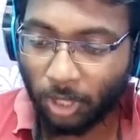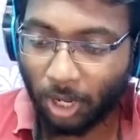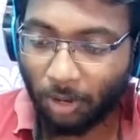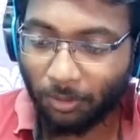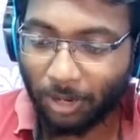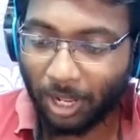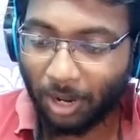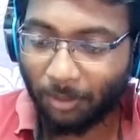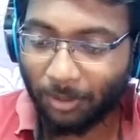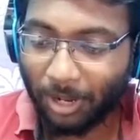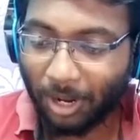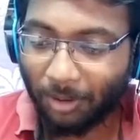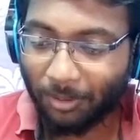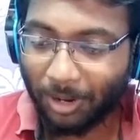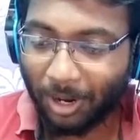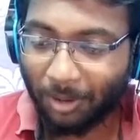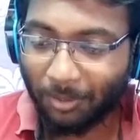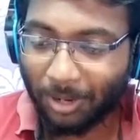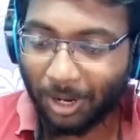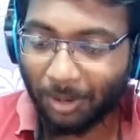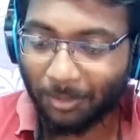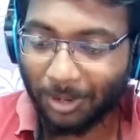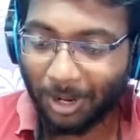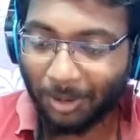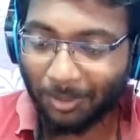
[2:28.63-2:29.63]
No, no, no, no,
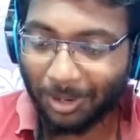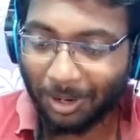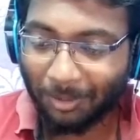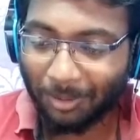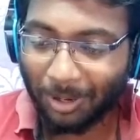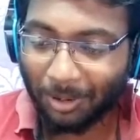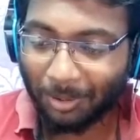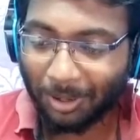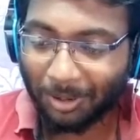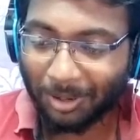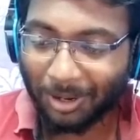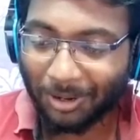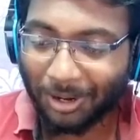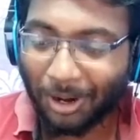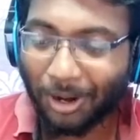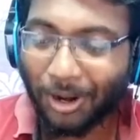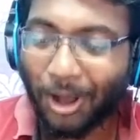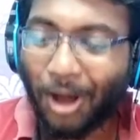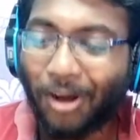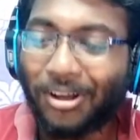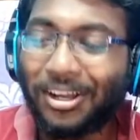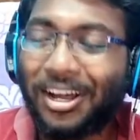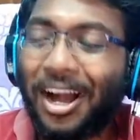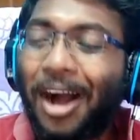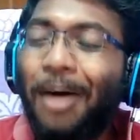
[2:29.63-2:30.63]
no, no, no, no, no, no, no,
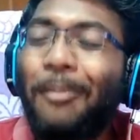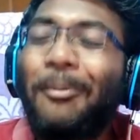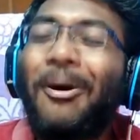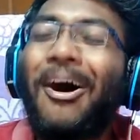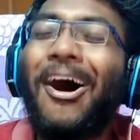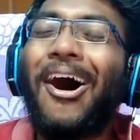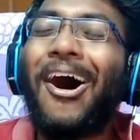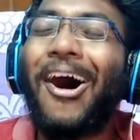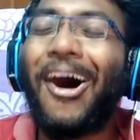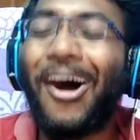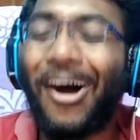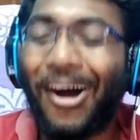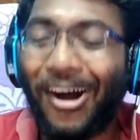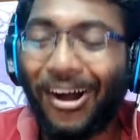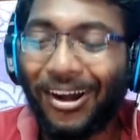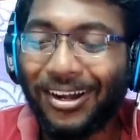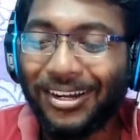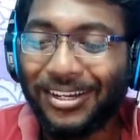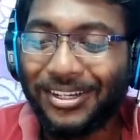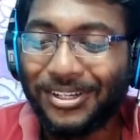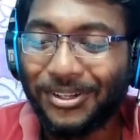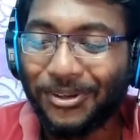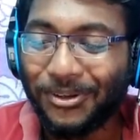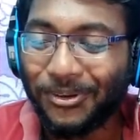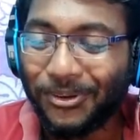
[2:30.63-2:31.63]
no, no, come
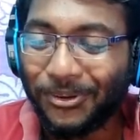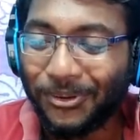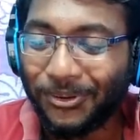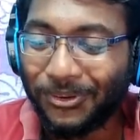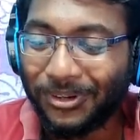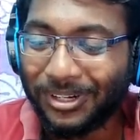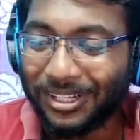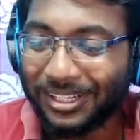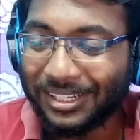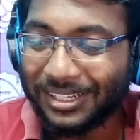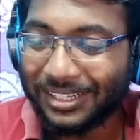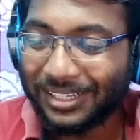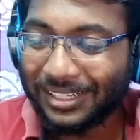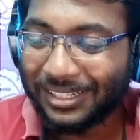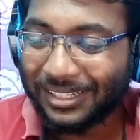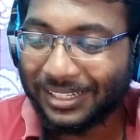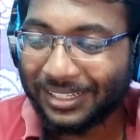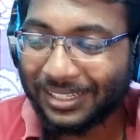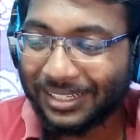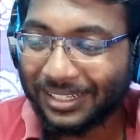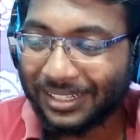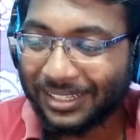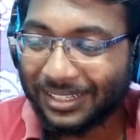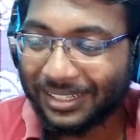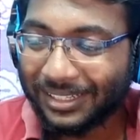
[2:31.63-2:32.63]
on, dude.
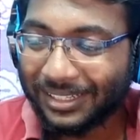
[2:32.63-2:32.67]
